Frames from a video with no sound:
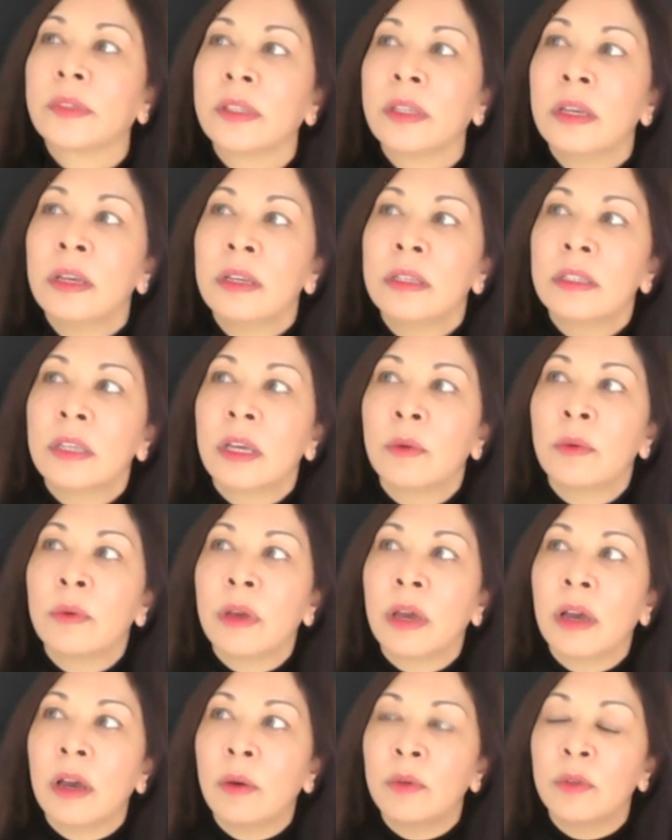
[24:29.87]
So
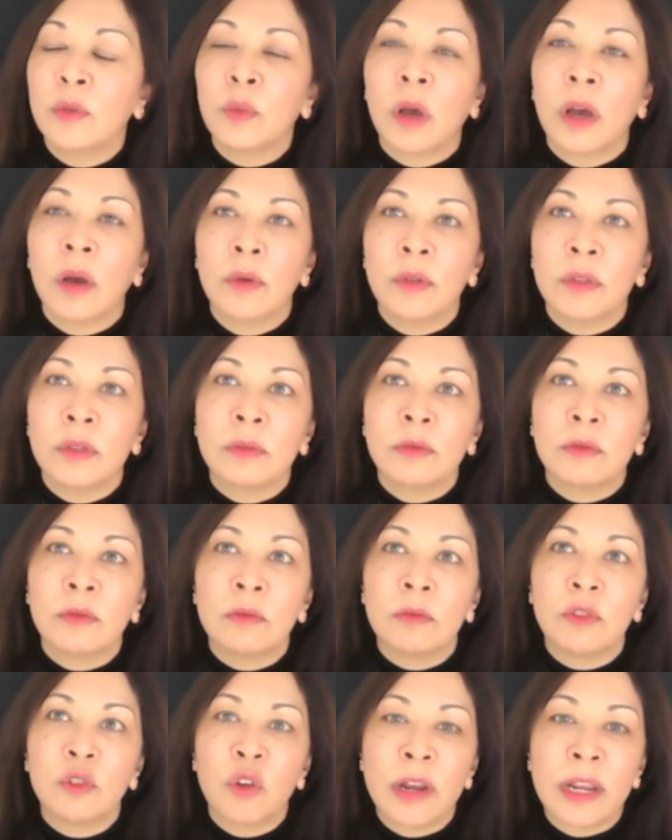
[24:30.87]
I was
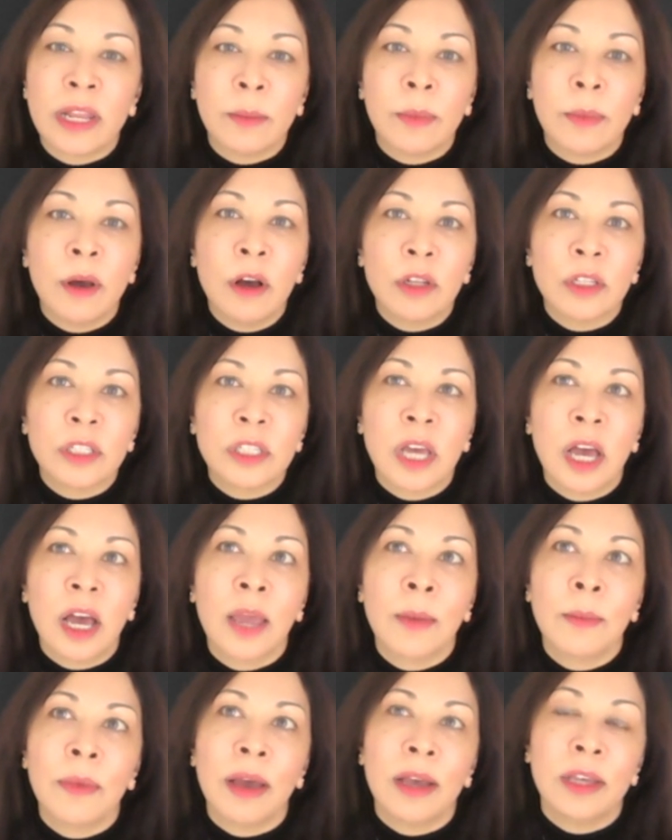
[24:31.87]
training
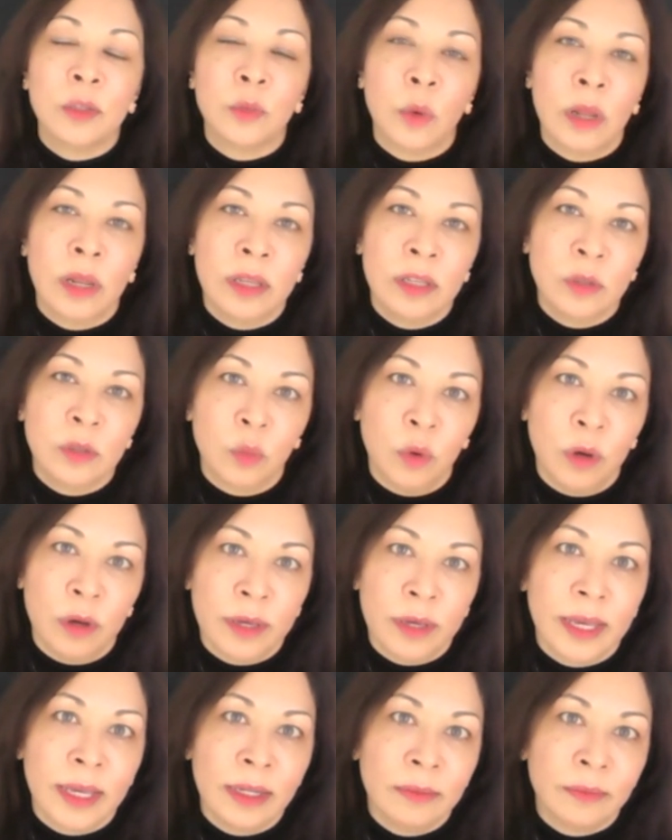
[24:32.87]
part-time as well as
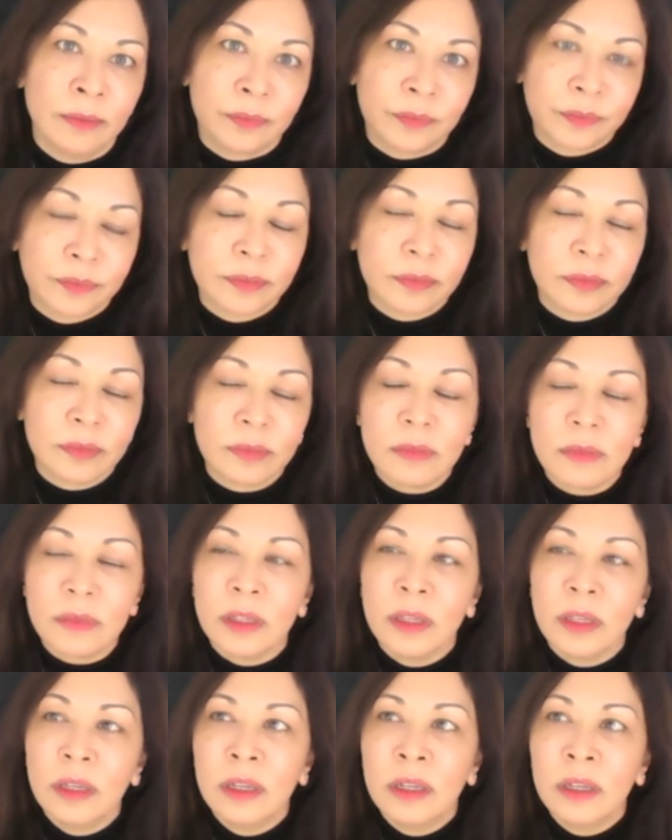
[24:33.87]
working,
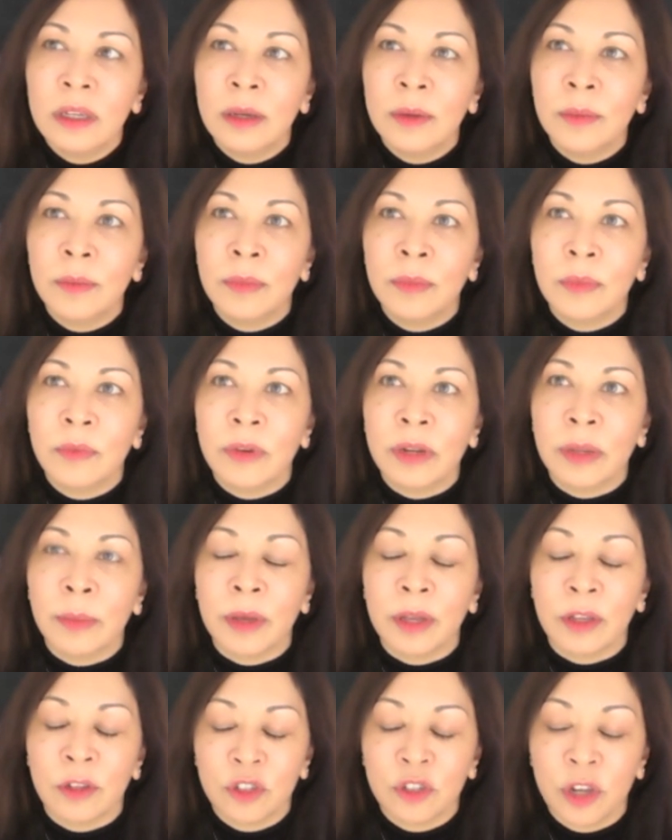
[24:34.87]
running my
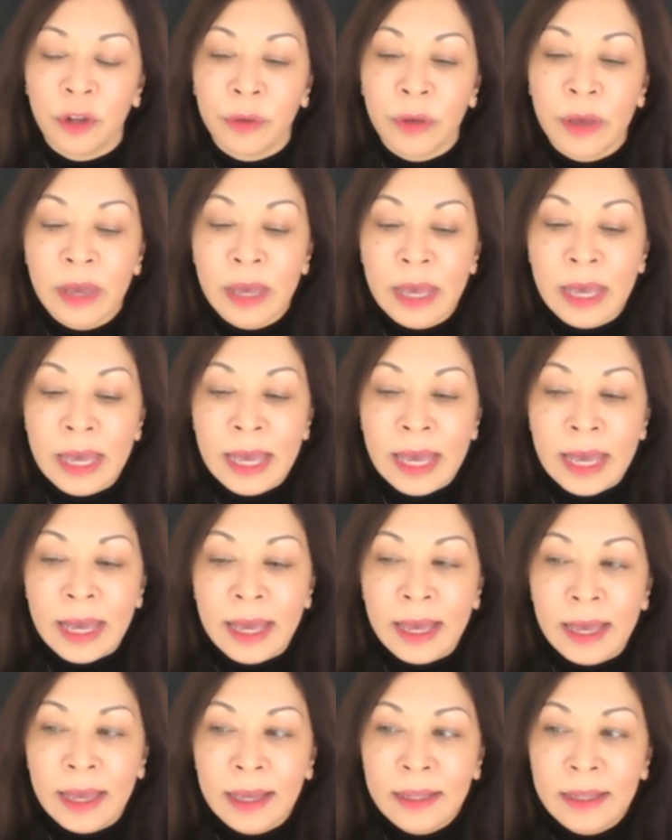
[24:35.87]
own show.
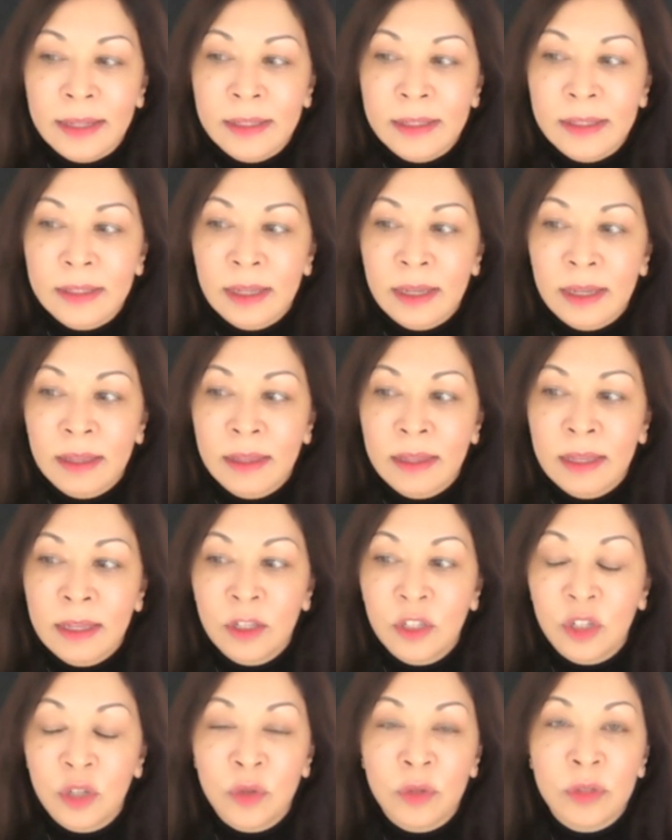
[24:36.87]
And the
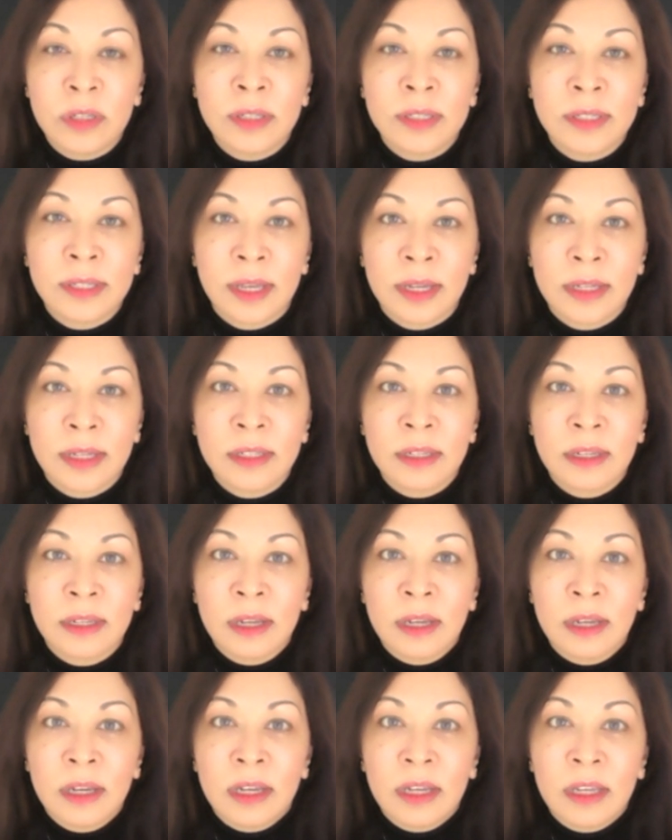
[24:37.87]
tutor said,
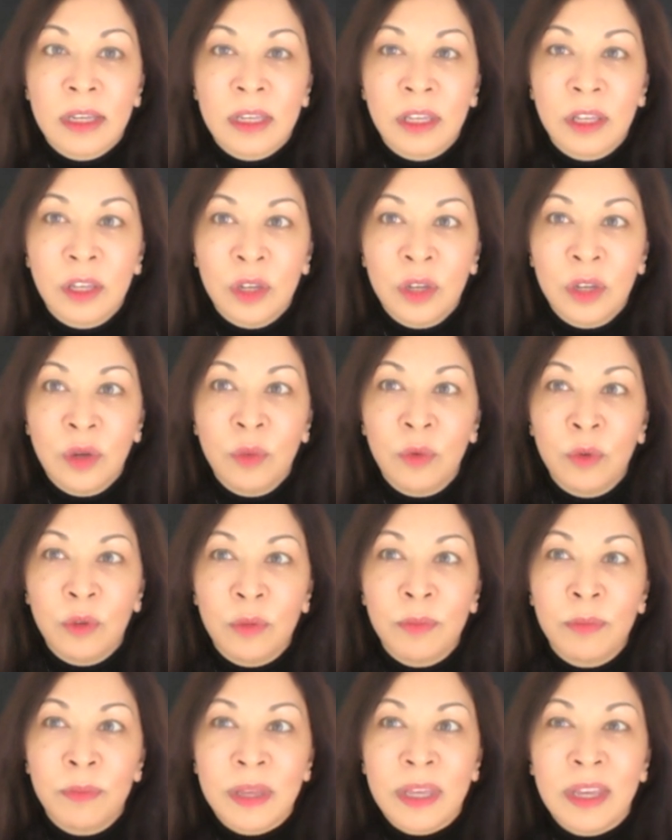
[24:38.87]
you
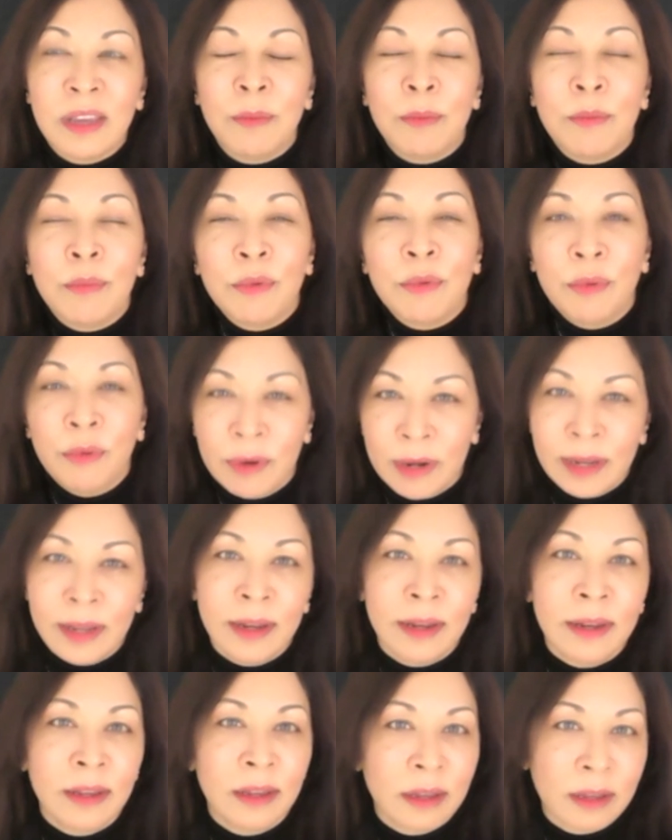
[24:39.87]
would be
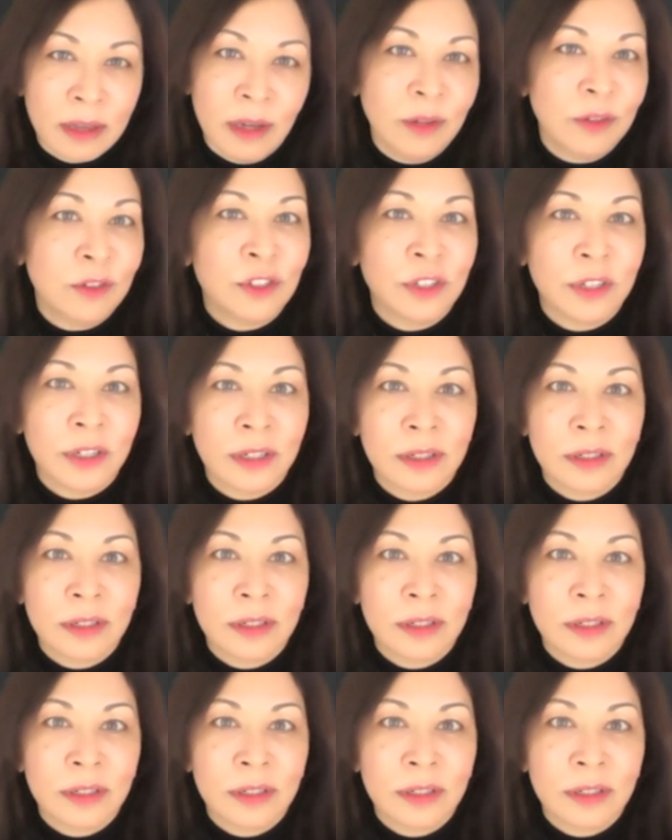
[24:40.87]
brilliant at coaching.